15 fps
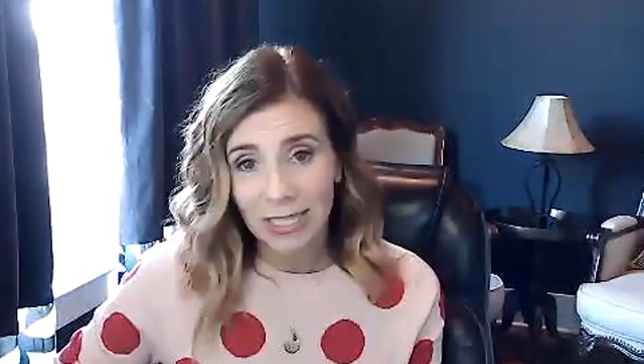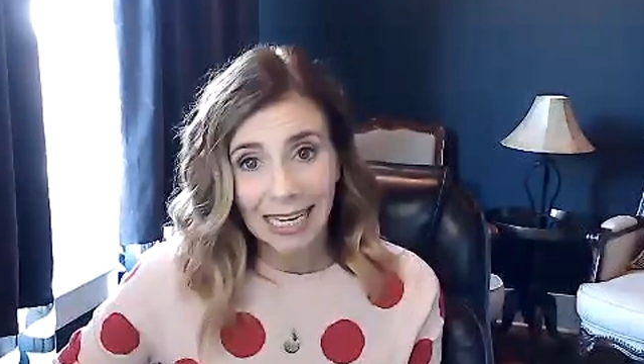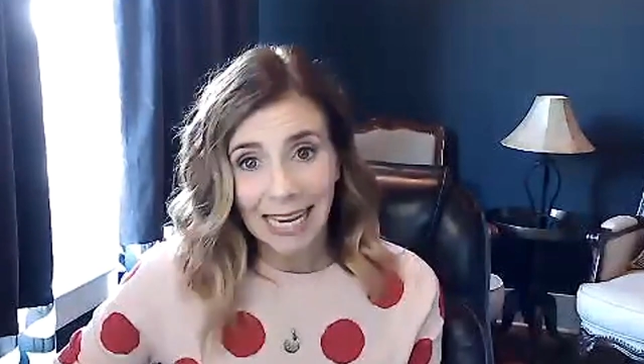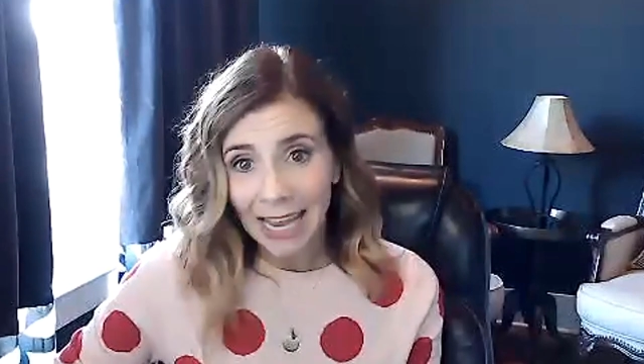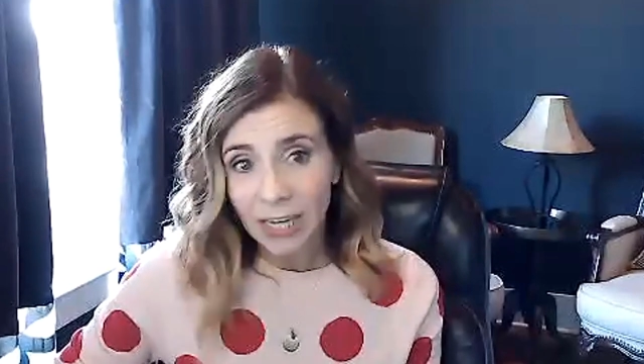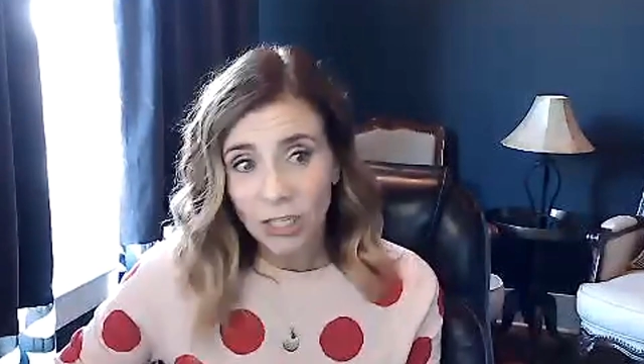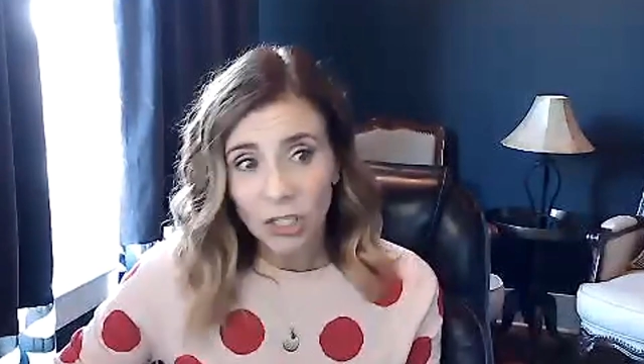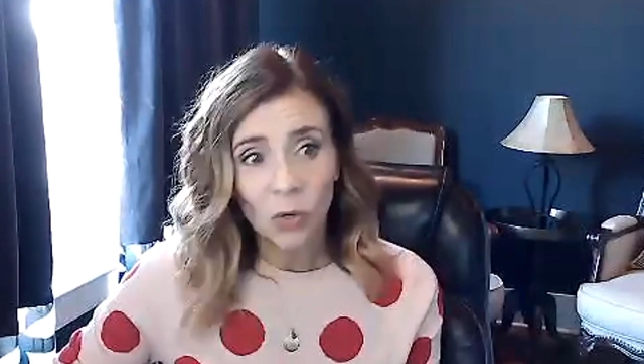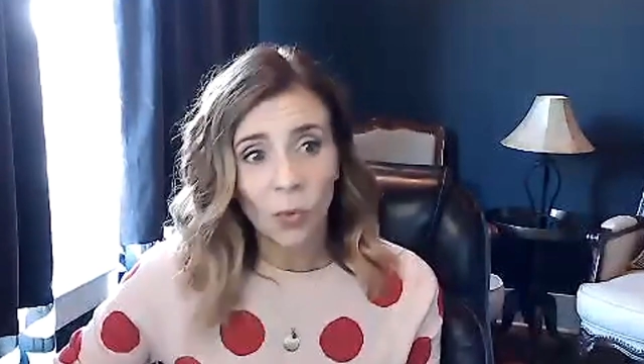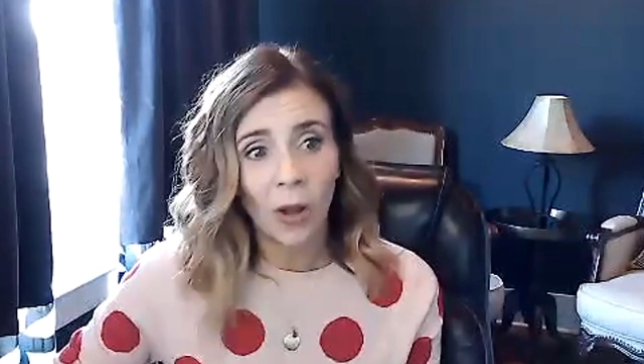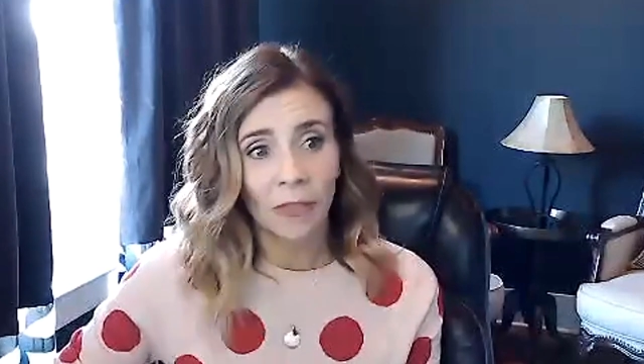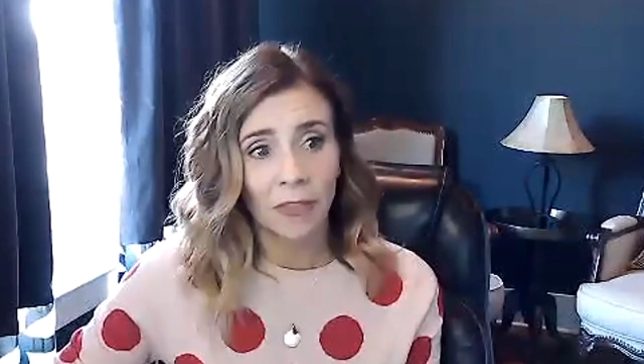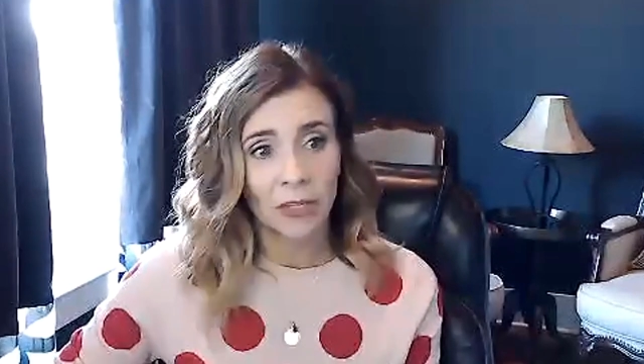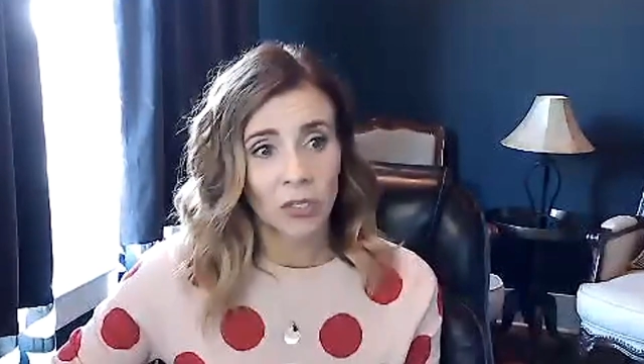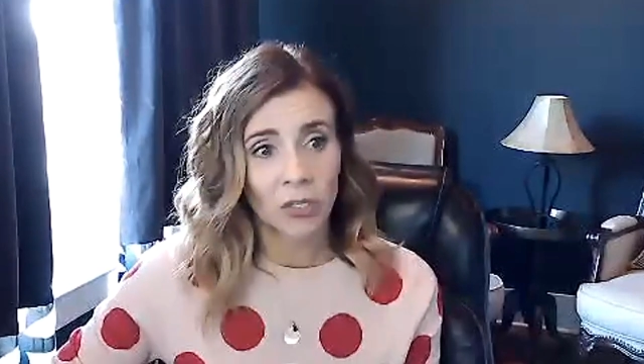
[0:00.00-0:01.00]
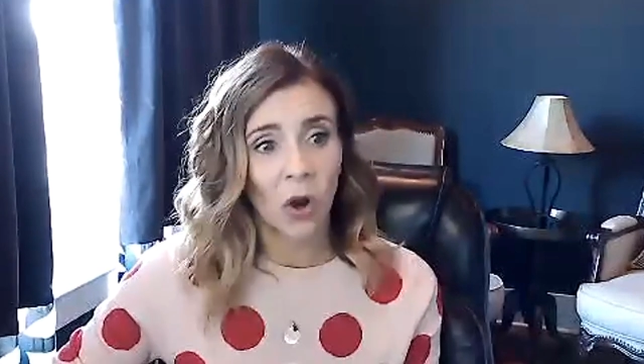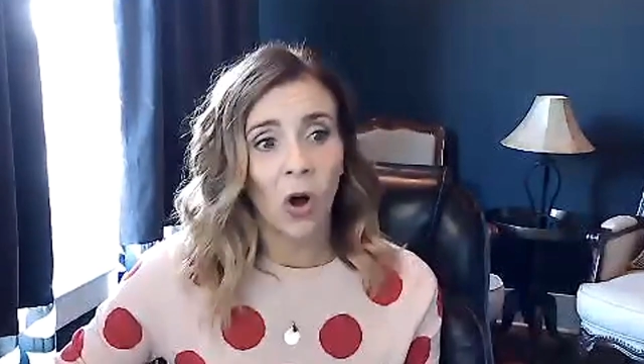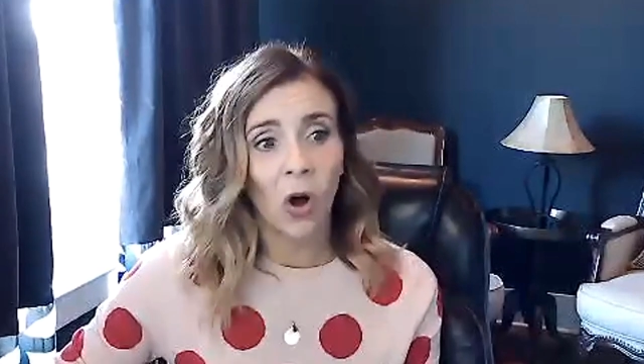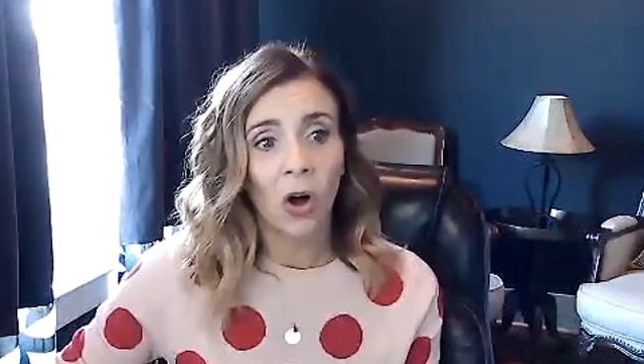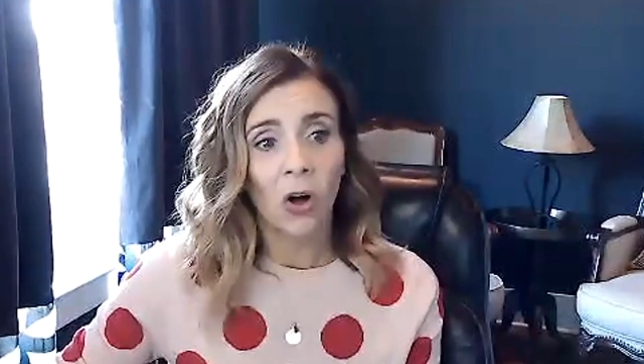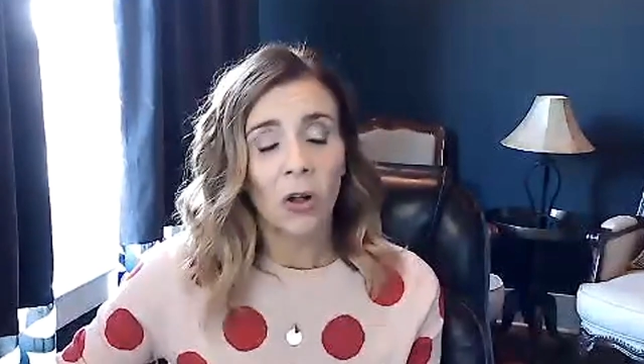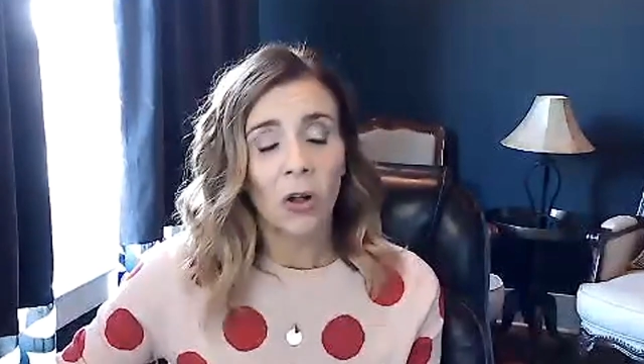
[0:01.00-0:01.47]
to get to on this
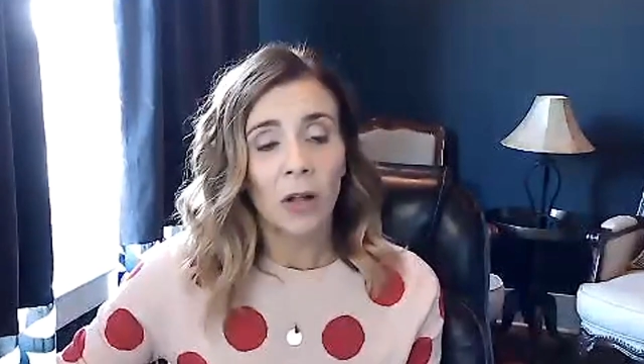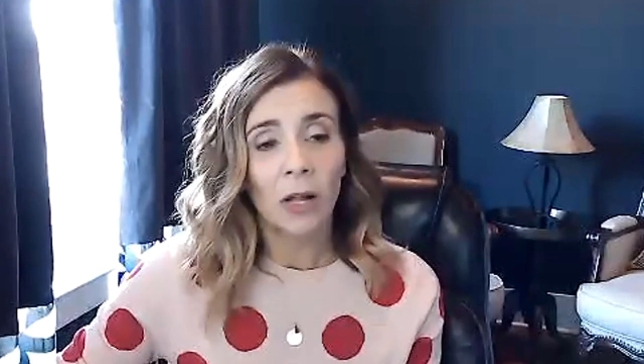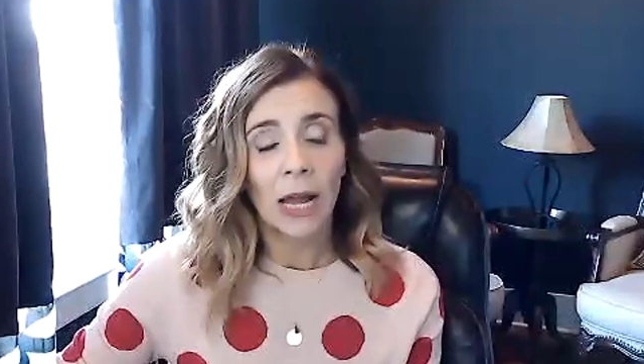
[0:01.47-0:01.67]
call,